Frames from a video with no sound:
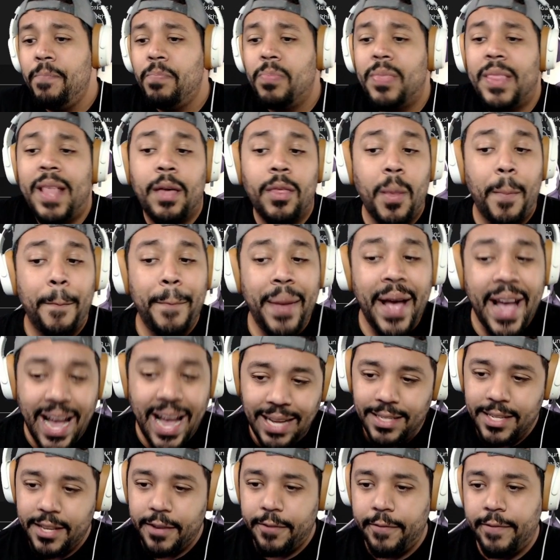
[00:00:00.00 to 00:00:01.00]
Now, the
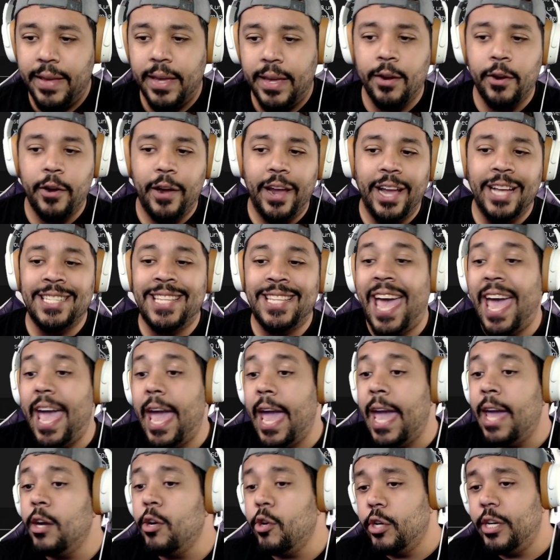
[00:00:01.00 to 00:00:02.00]
passive here is that
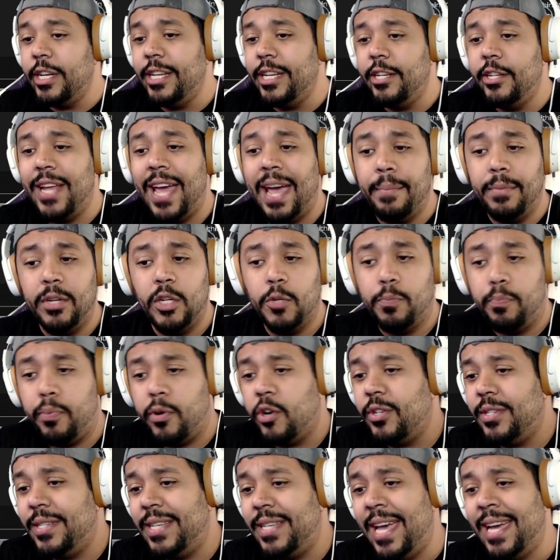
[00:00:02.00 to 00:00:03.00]
energy damage per
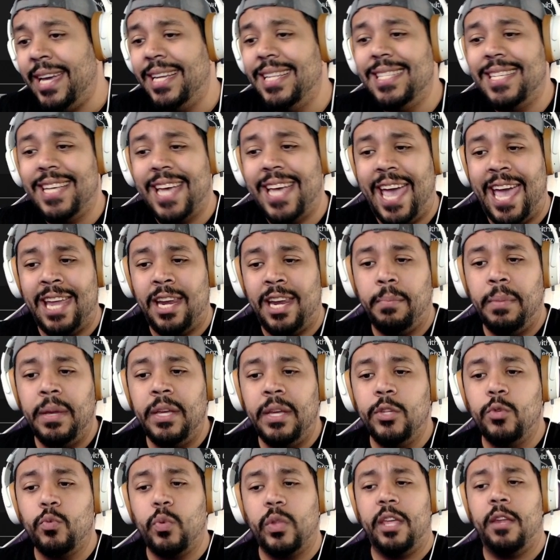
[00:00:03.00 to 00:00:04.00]
second to
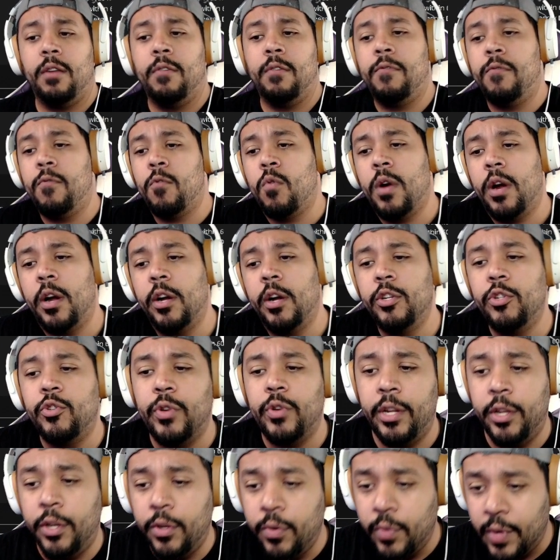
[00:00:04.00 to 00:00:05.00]
enemies within 400
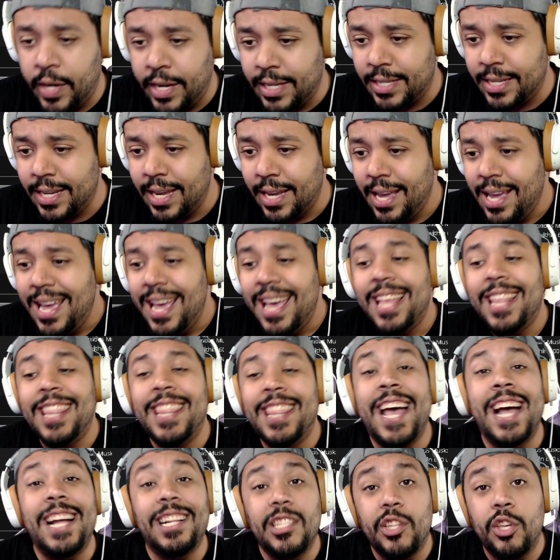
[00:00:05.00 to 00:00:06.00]
units.
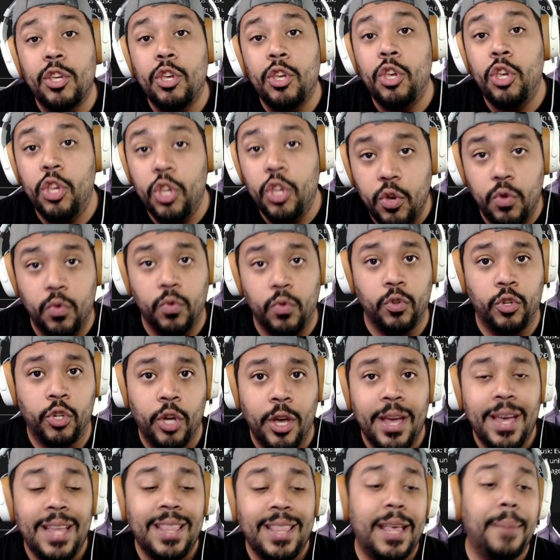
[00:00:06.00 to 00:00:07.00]
That's huge.
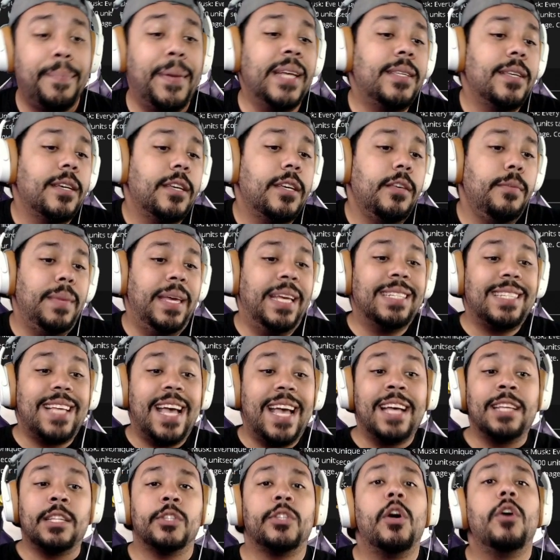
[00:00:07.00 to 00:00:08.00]
That basically means
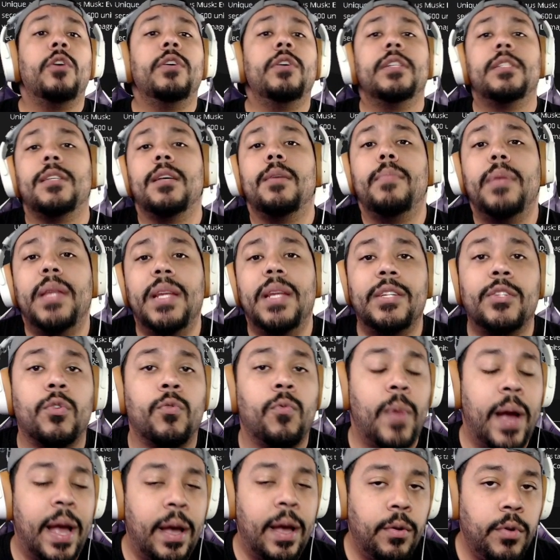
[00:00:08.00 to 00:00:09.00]
as long as somebody's
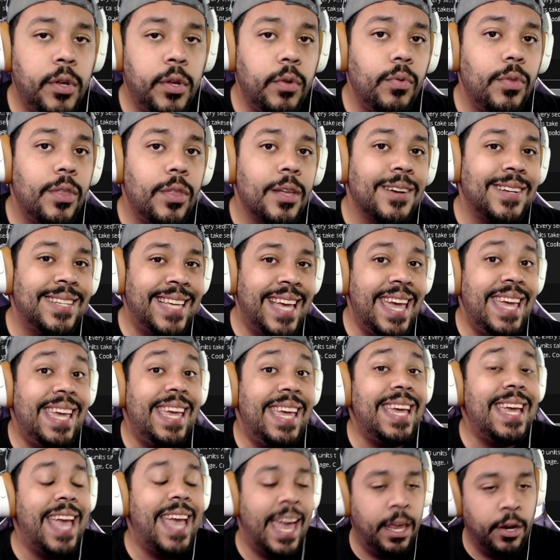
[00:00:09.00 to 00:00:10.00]
around you, they're
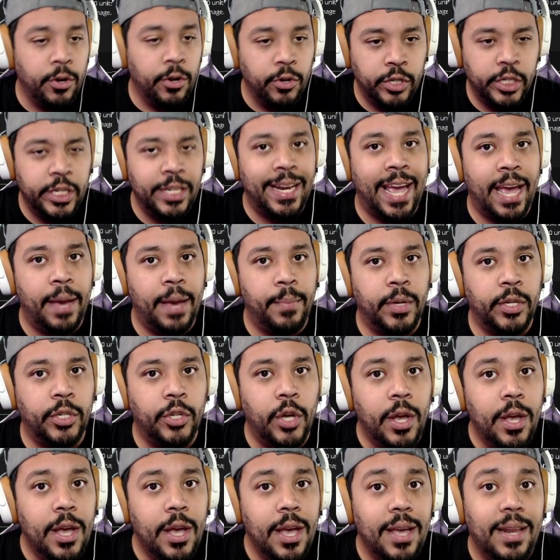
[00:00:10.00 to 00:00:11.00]
taking energy damage.
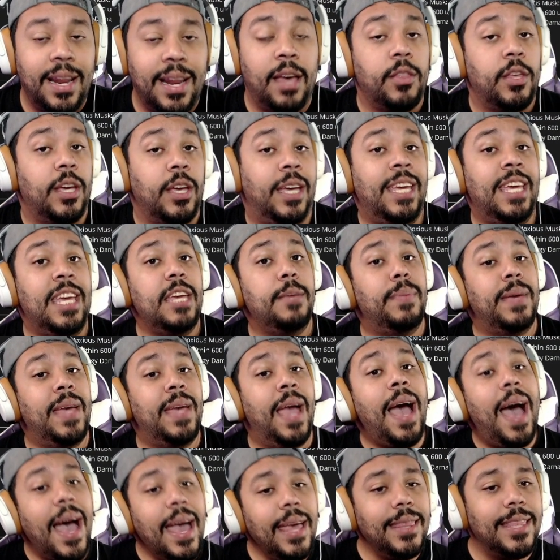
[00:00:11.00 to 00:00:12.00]
Now, the key
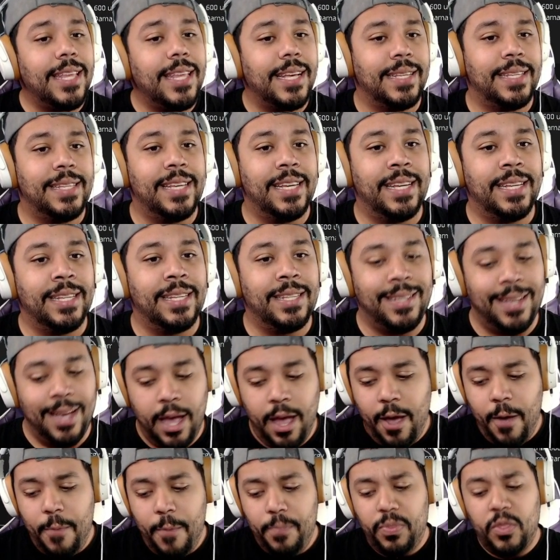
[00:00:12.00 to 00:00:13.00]
behind this is
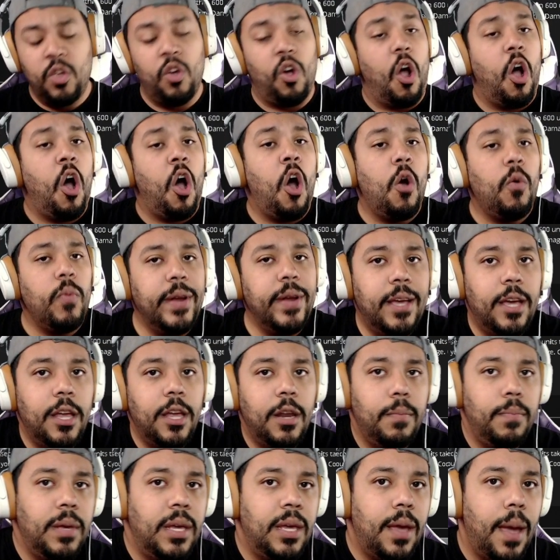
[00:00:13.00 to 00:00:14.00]
you're already going to
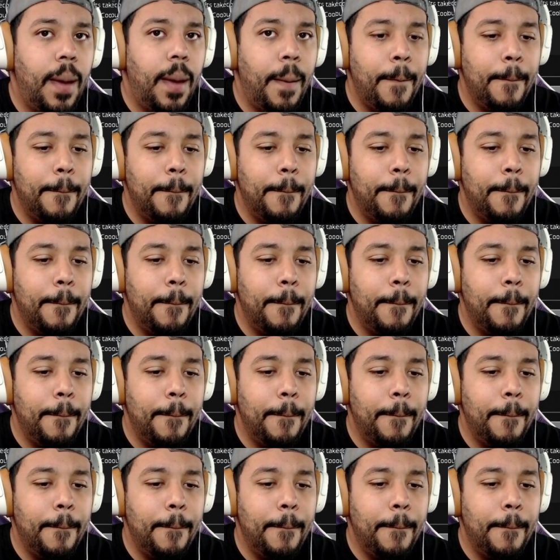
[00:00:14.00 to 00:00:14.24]
be